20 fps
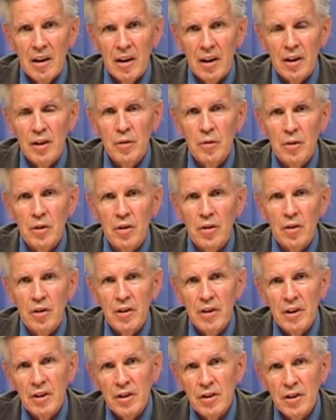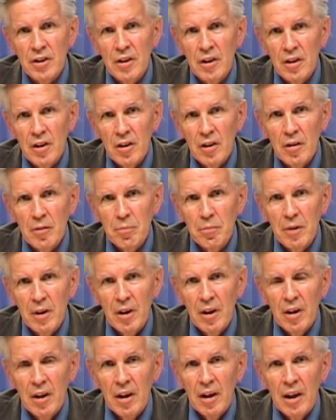acute coronary syndrome,
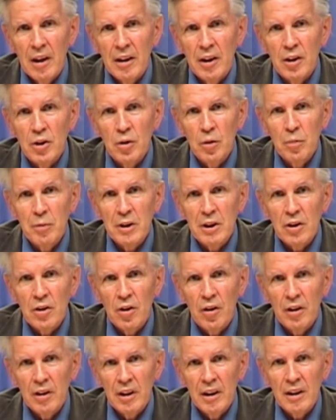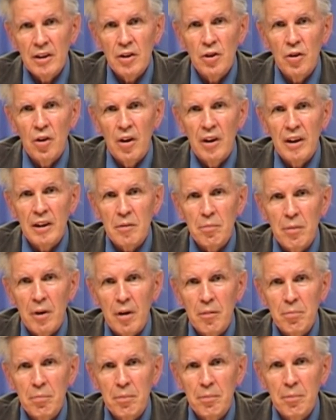and it should be started as early as
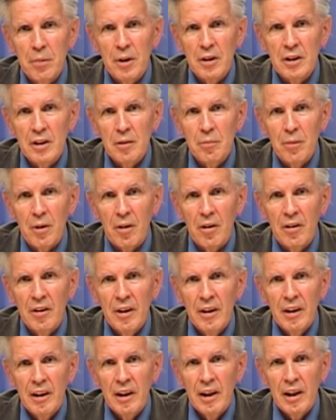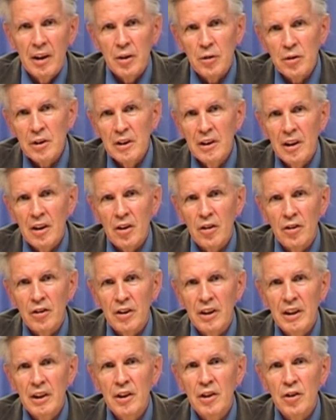possible. And you see a
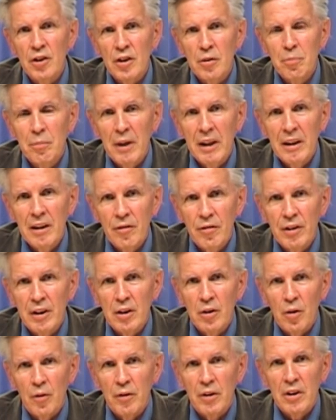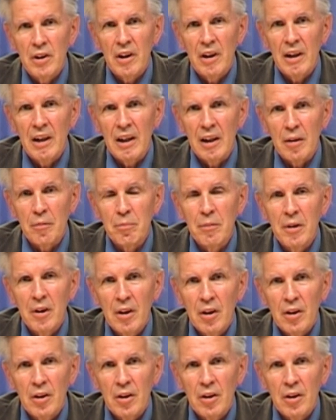continuous benefit over time.